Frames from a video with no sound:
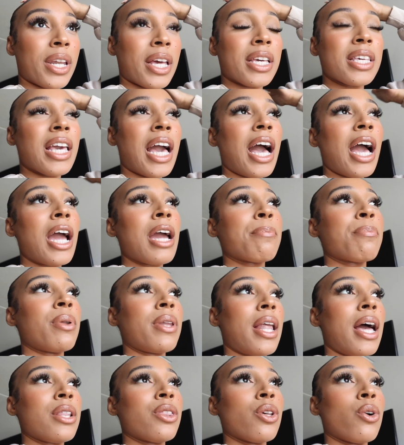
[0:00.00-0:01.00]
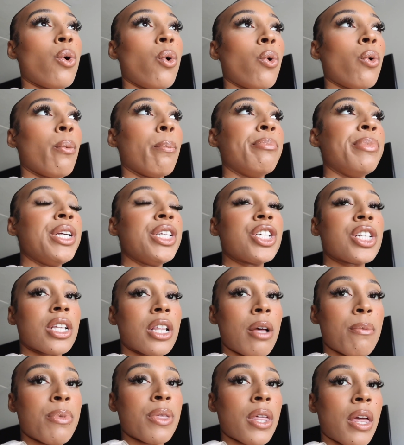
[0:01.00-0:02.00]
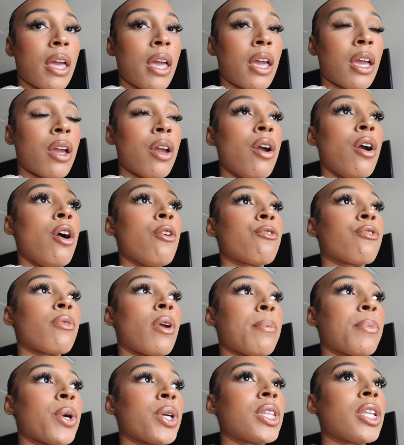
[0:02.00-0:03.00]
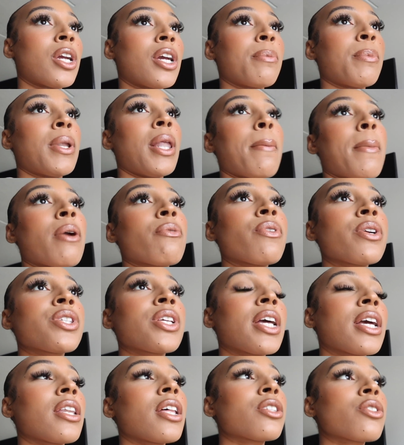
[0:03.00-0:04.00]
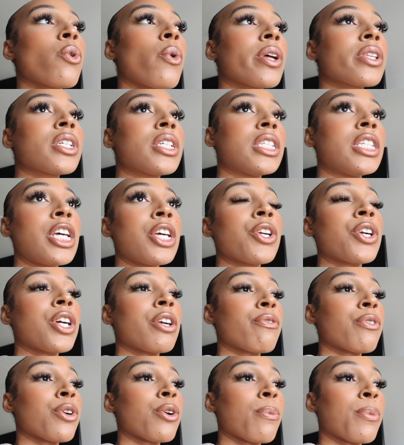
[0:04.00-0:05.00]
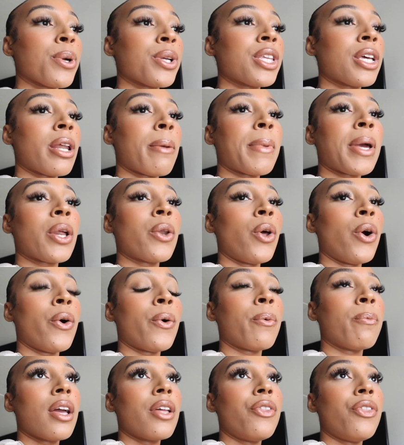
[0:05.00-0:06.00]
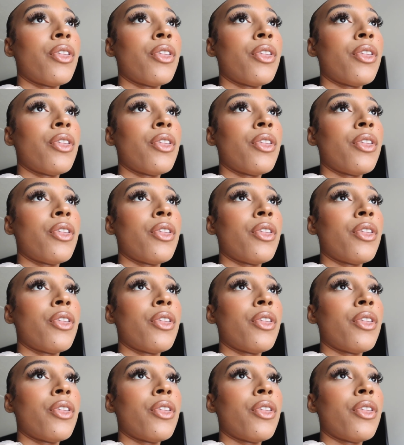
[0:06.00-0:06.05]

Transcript: Like yeah, I planned the whole beach club thing for my birthday, but like my friends are like, let's go out to dinner for your birthday, and I'm like, no,